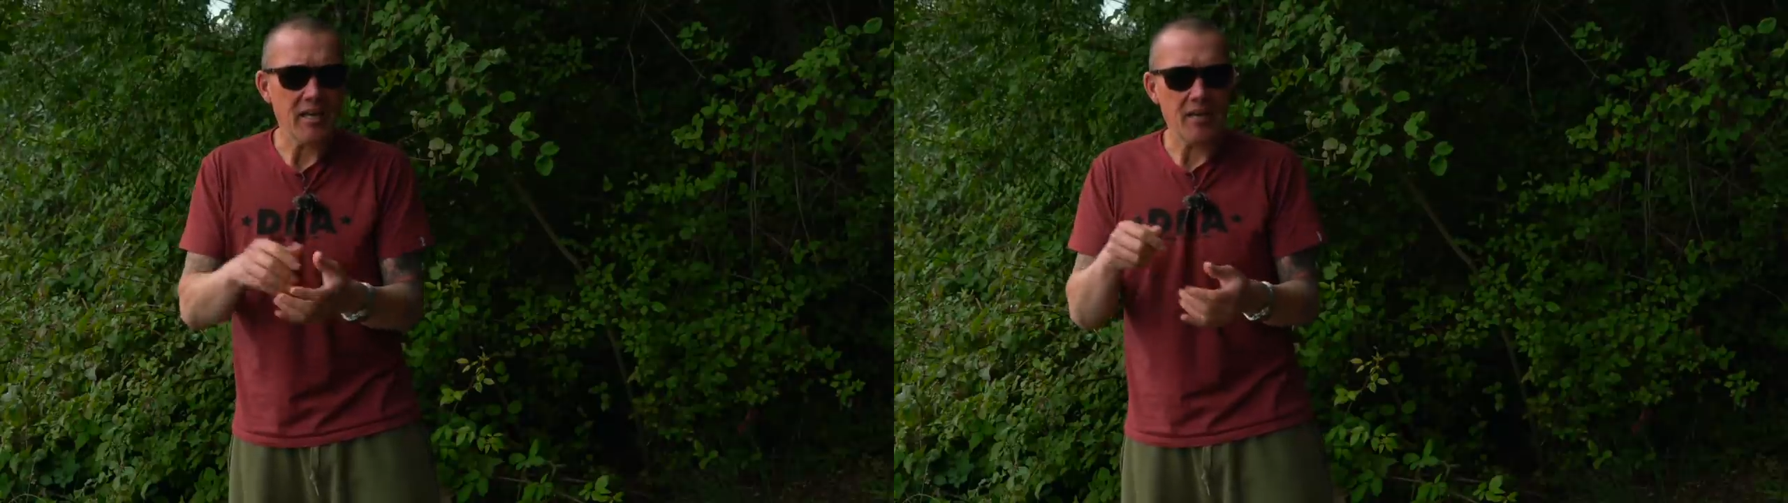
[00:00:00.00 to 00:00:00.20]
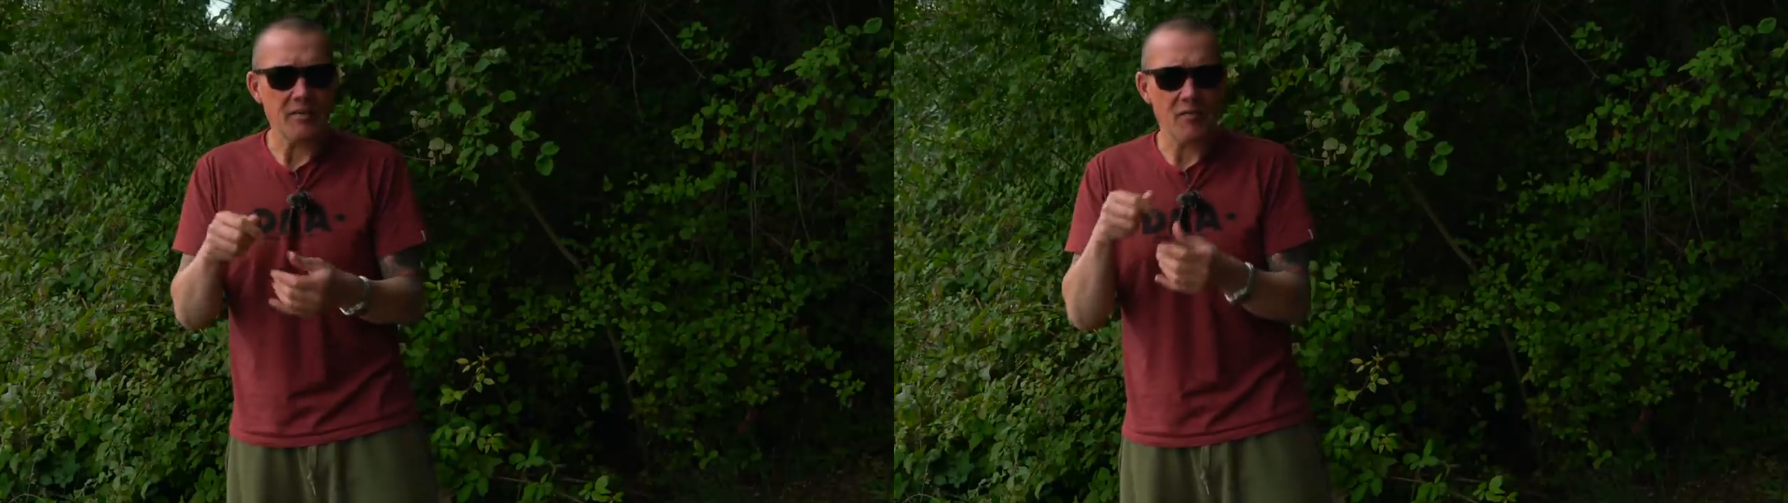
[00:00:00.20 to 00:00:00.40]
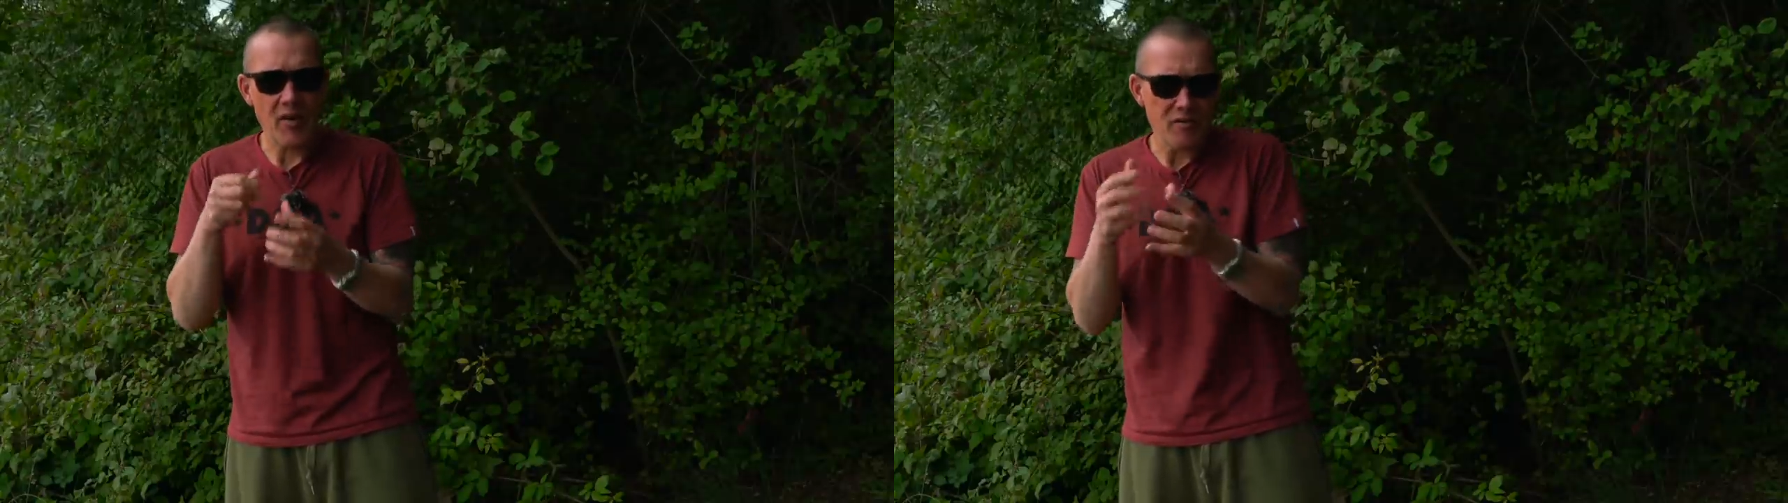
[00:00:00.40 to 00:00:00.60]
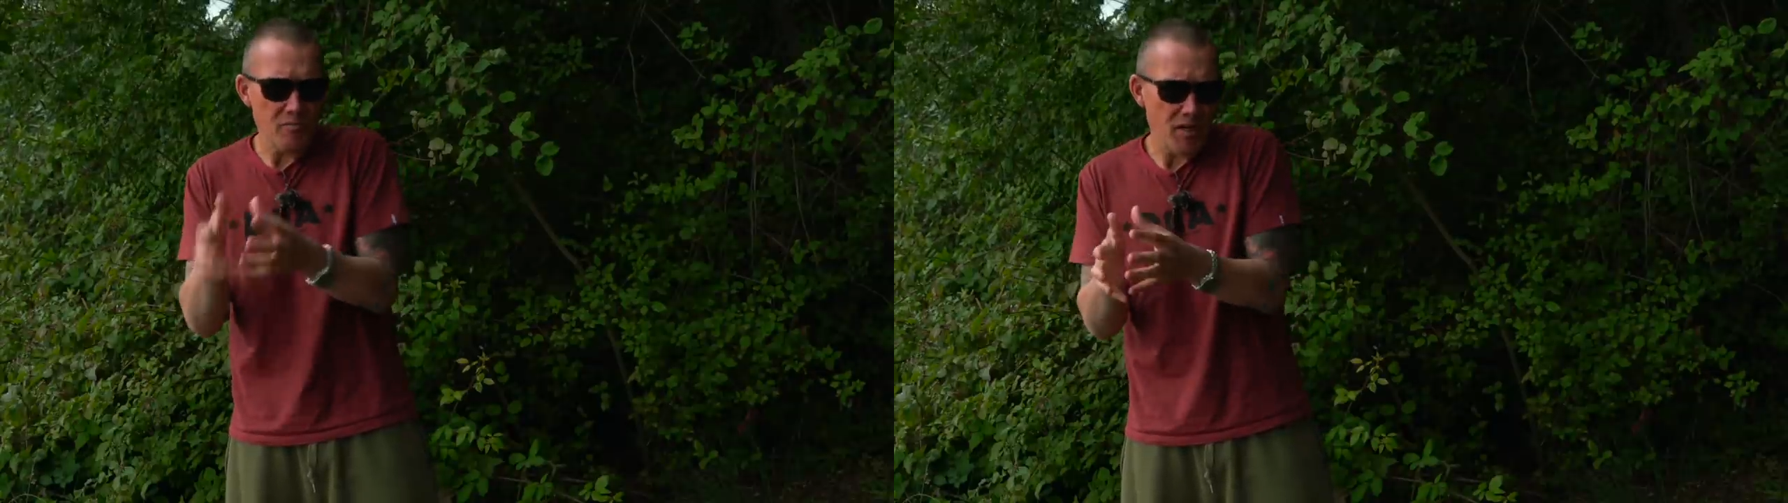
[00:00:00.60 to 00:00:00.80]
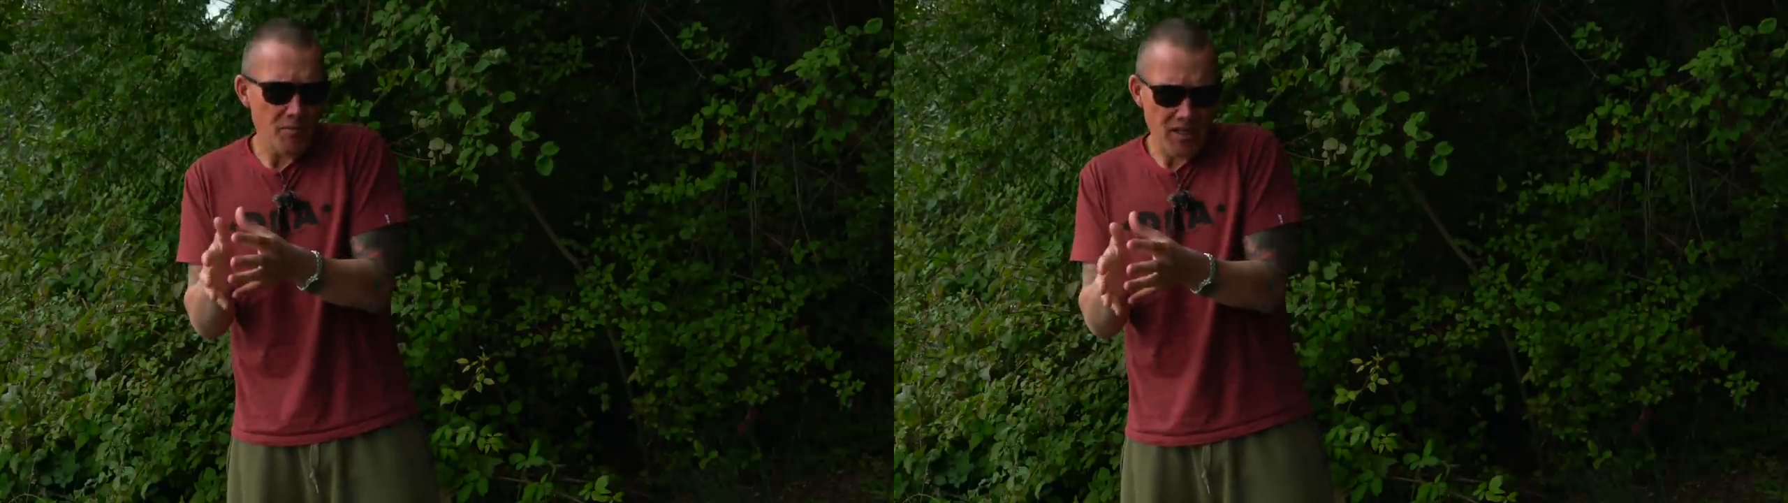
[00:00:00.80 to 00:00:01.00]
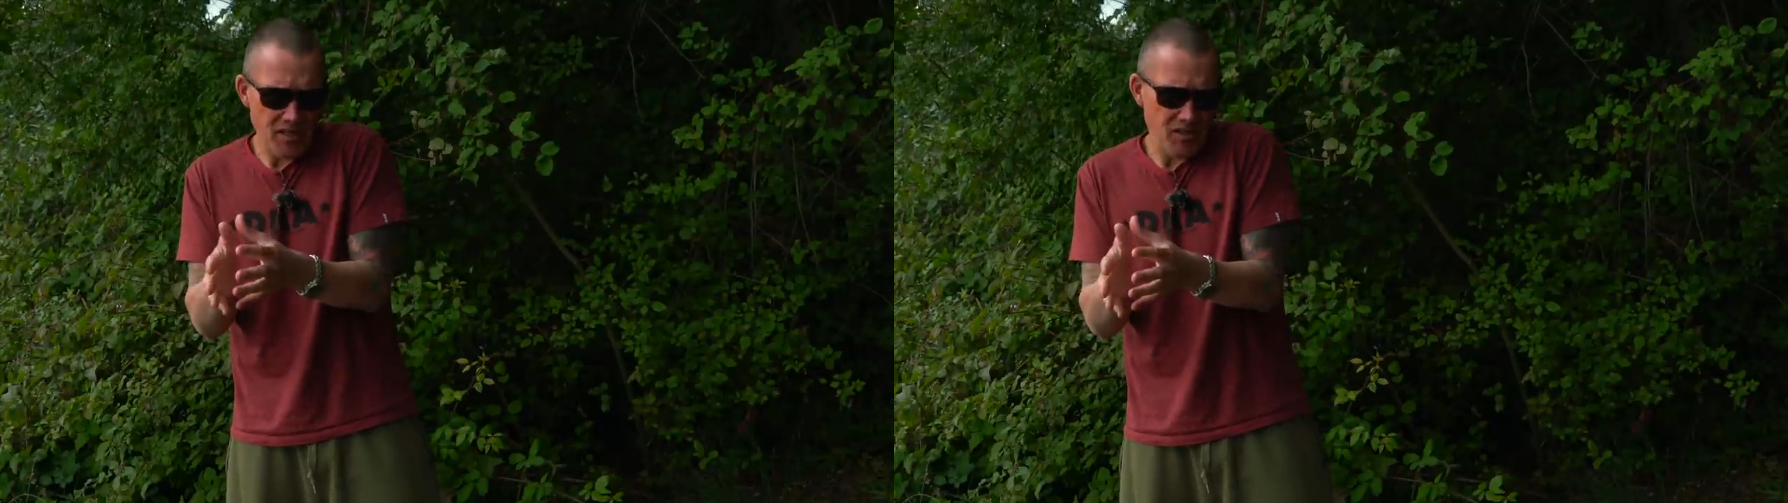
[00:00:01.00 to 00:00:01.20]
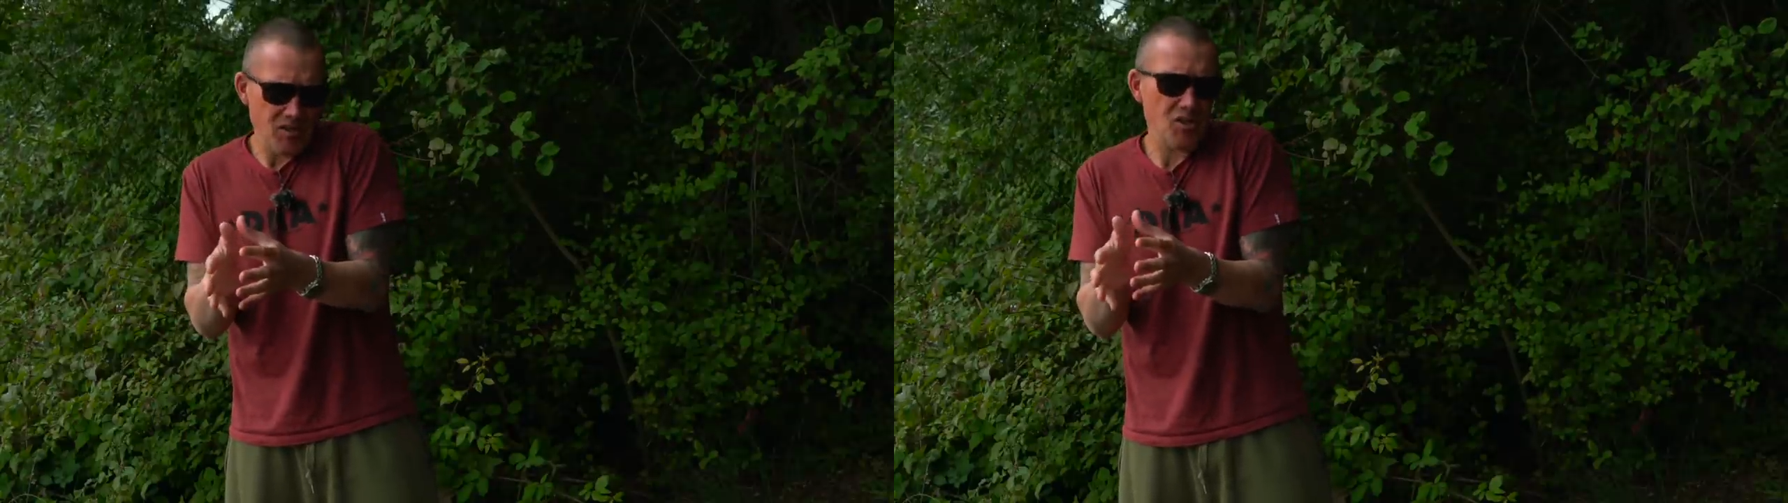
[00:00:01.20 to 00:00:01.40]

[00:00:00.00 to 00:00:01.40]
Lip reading: It's very minimalistic.